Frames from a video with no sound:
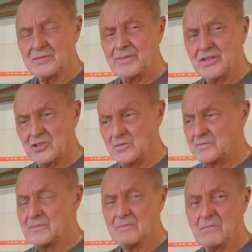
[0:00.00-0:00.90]
become,
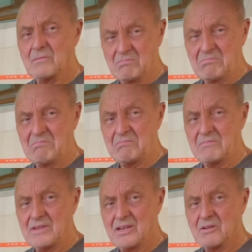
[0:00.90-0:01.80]

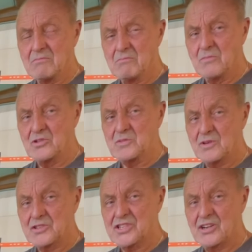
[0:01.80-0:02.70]
you know, much
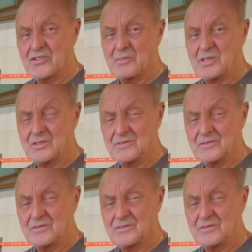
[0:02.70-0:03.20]
more tolerable.